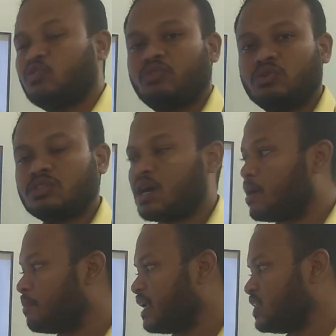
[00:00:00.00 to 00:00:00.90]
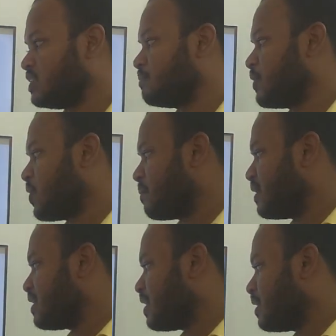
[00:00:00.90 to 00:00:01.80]
Fourth, operation
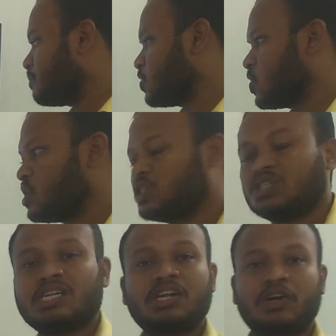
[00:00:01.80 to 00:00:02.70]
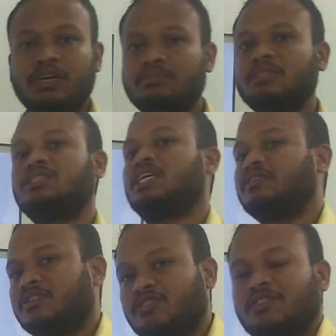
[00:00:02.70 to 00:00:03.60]
parameter and methodological requirements.
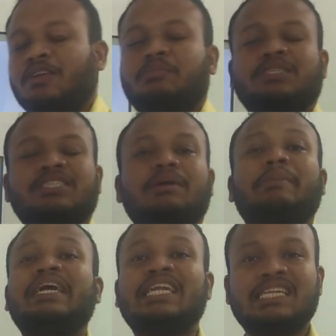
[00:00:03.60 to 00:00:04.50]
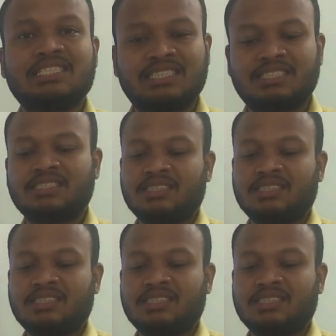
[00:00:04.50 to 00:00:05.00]
And fifth will be the maintenance.